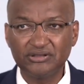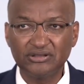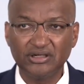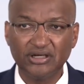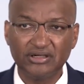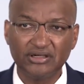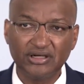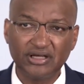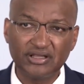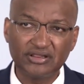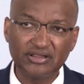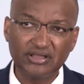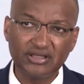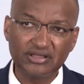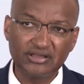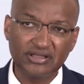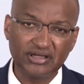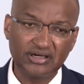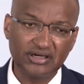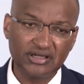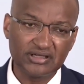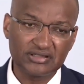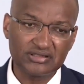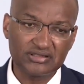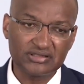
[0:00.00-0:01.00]
and I think the
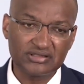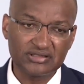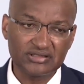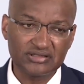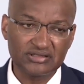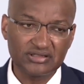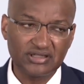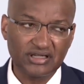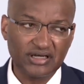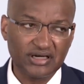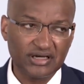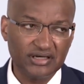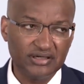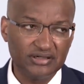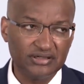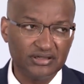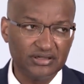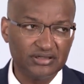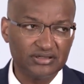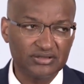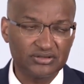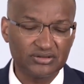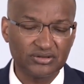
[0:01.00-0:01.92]
next slide is